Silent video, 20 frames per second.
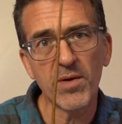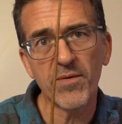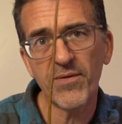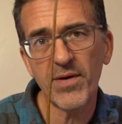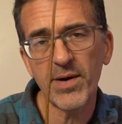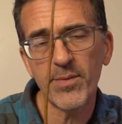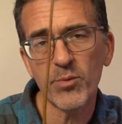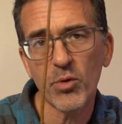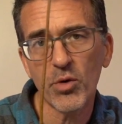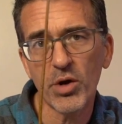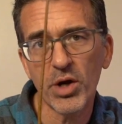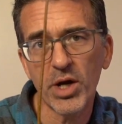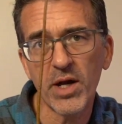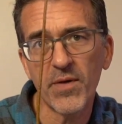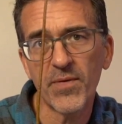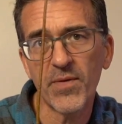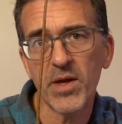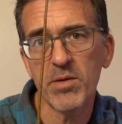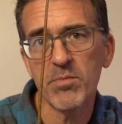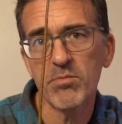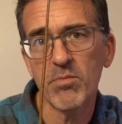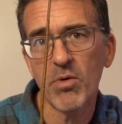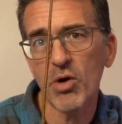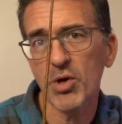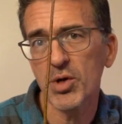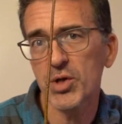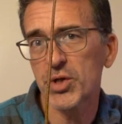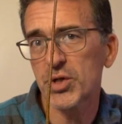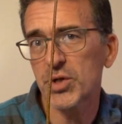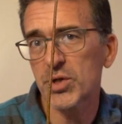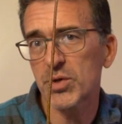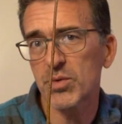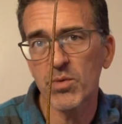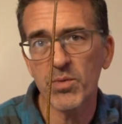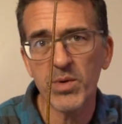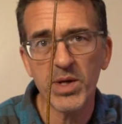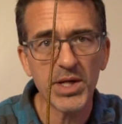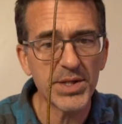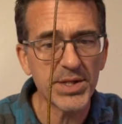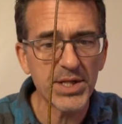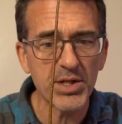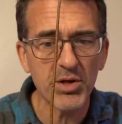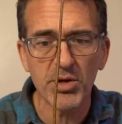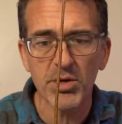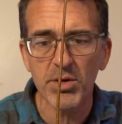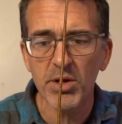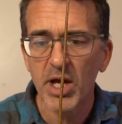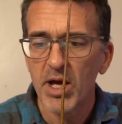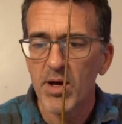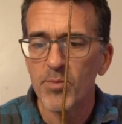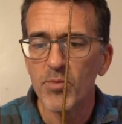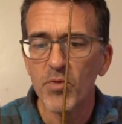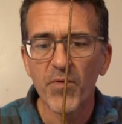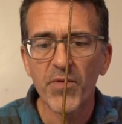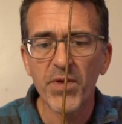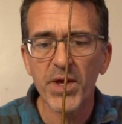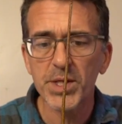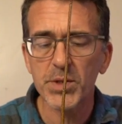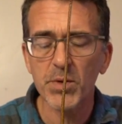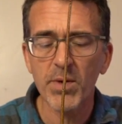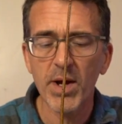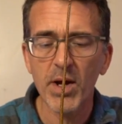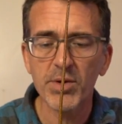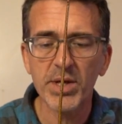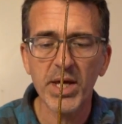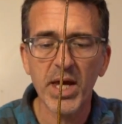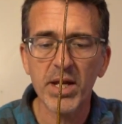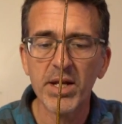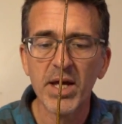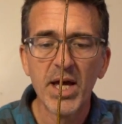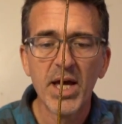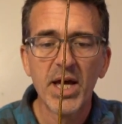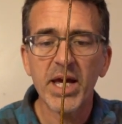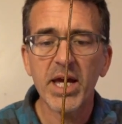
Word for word: February, and then March, when we consider to move things around again,